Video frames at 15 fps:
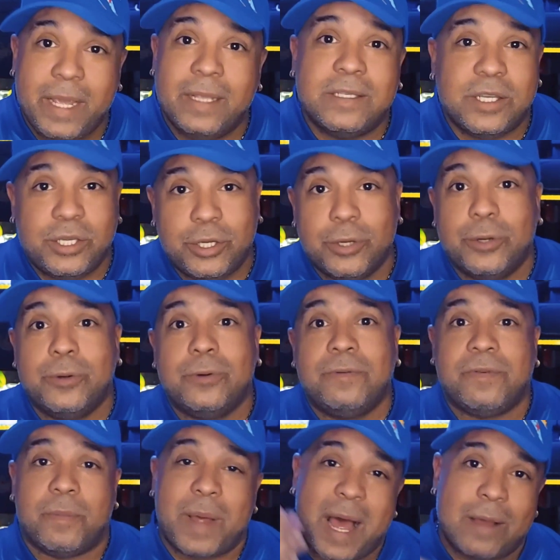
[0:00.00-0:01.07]
you, from
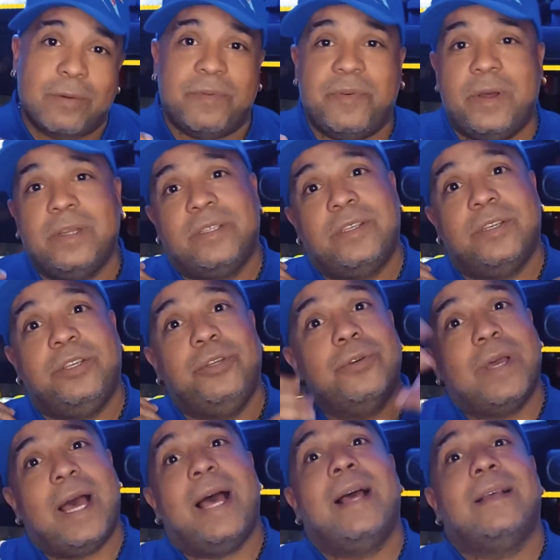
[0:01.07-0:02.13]
Aquafunk to you
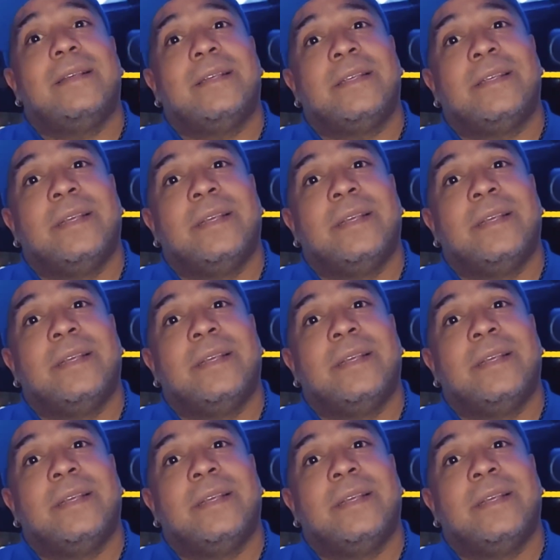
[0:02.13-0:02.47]
guys,